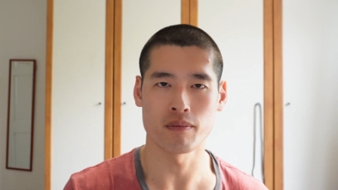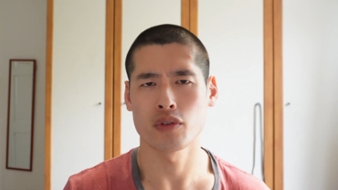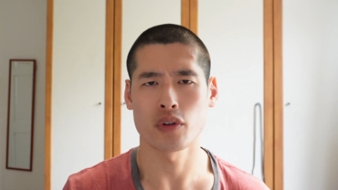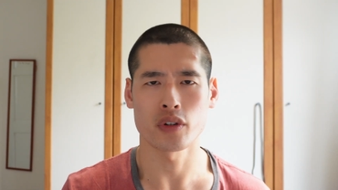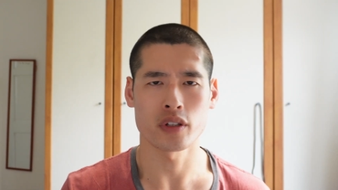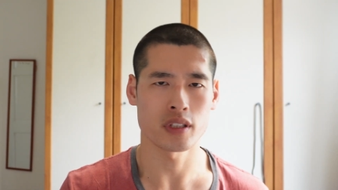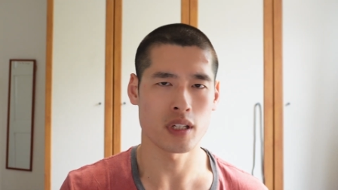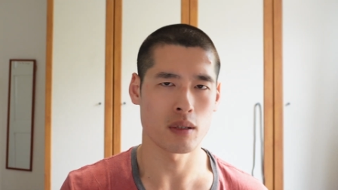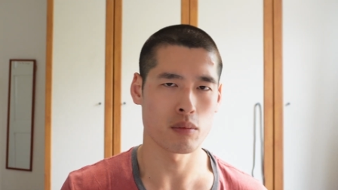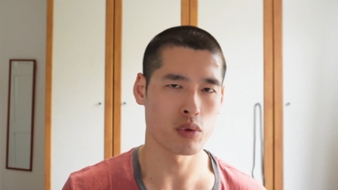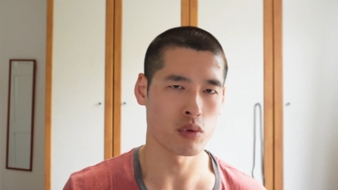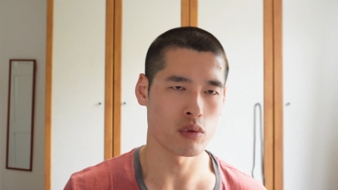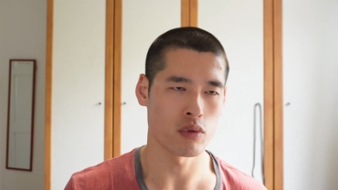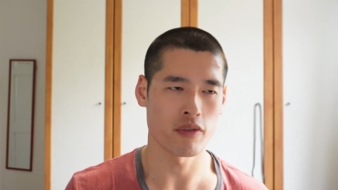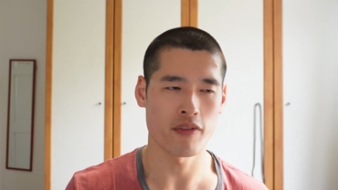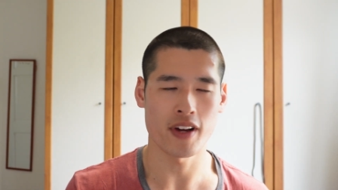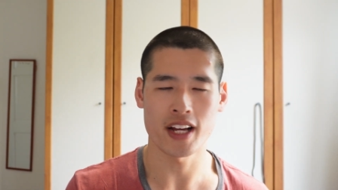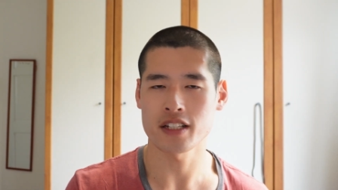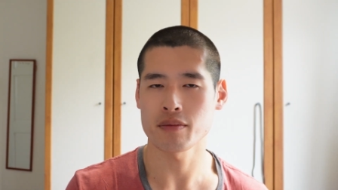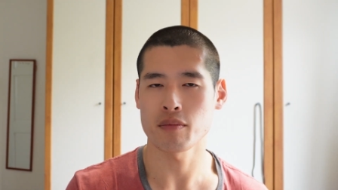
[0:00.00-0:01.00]
For example, a
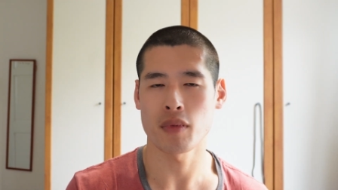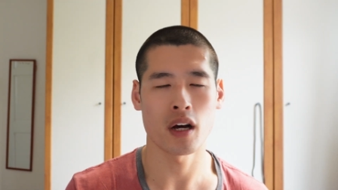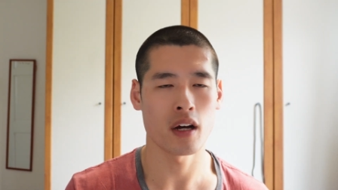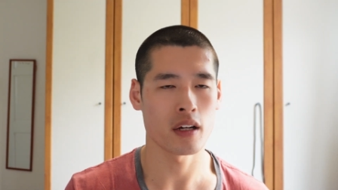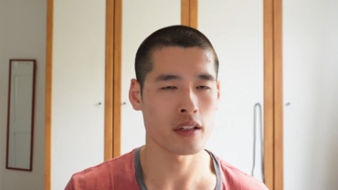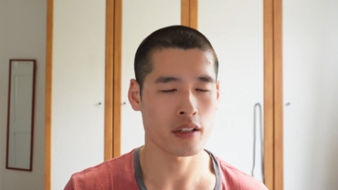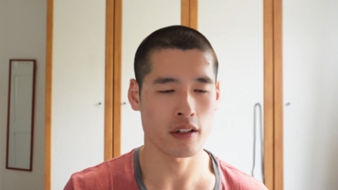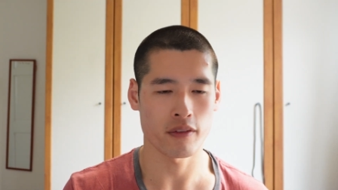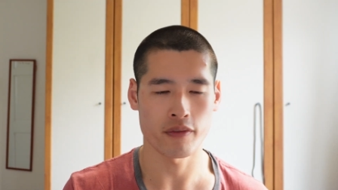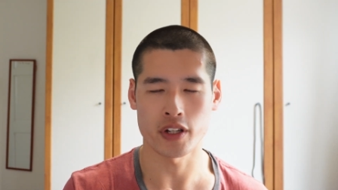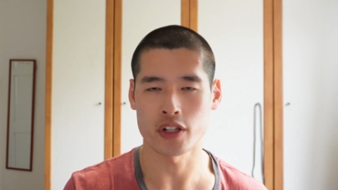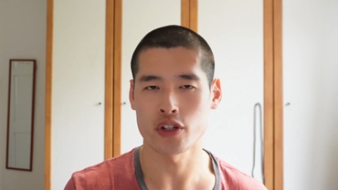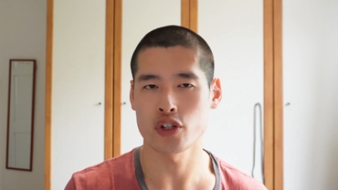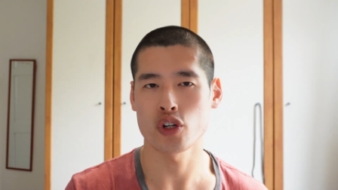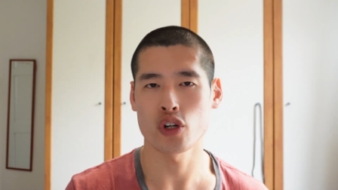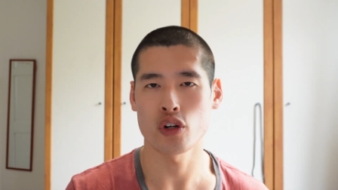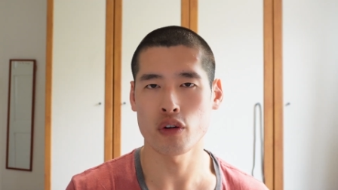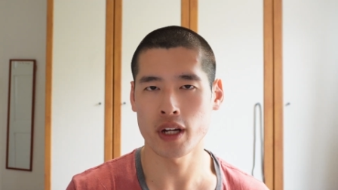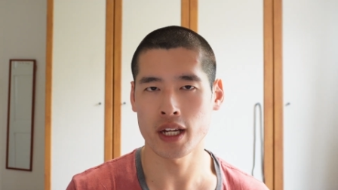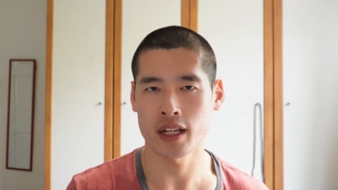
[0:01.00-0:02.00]
face mask,
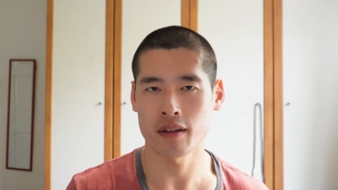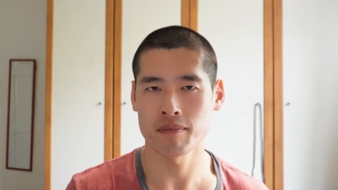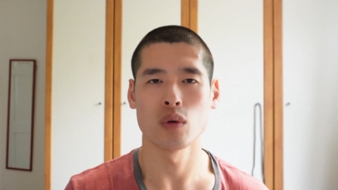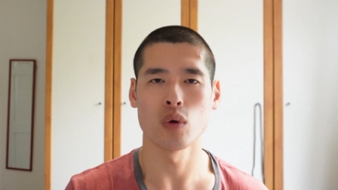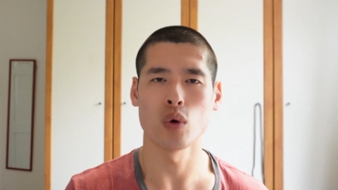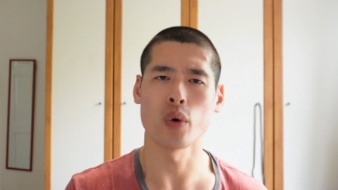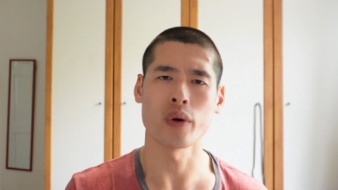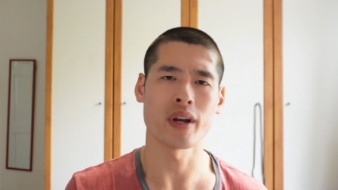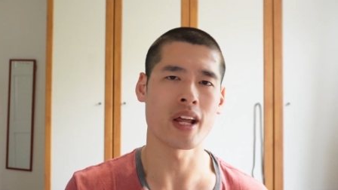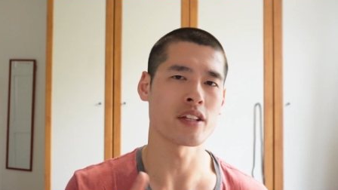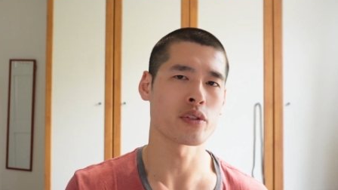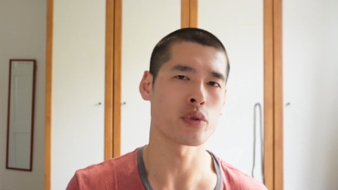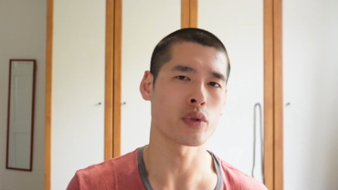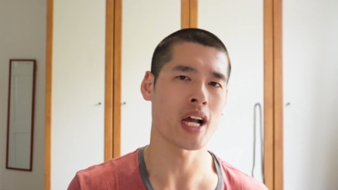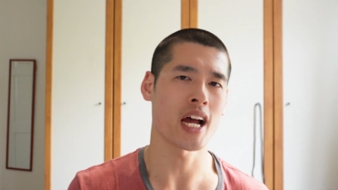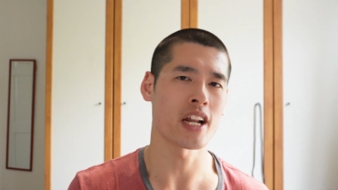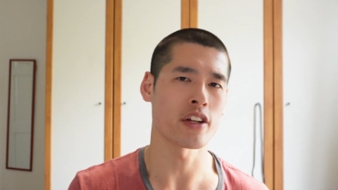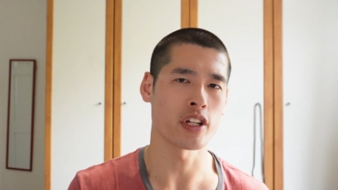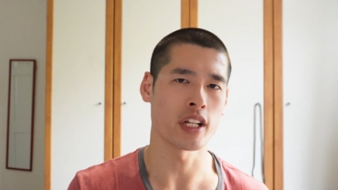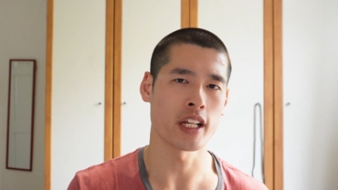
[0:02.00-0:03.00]
Venturi, or nasal
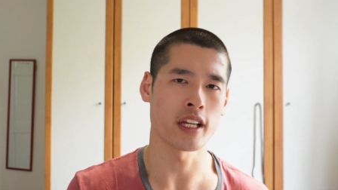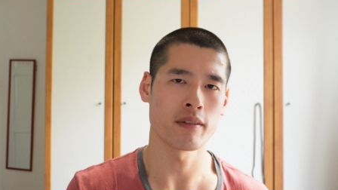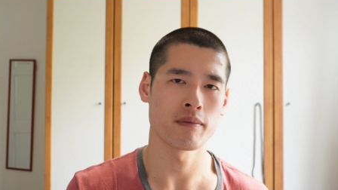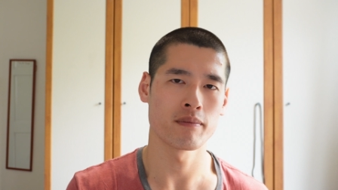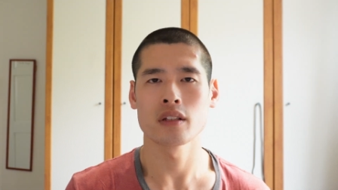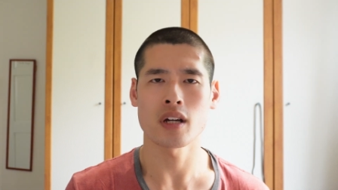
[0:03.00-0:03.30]
cannulae.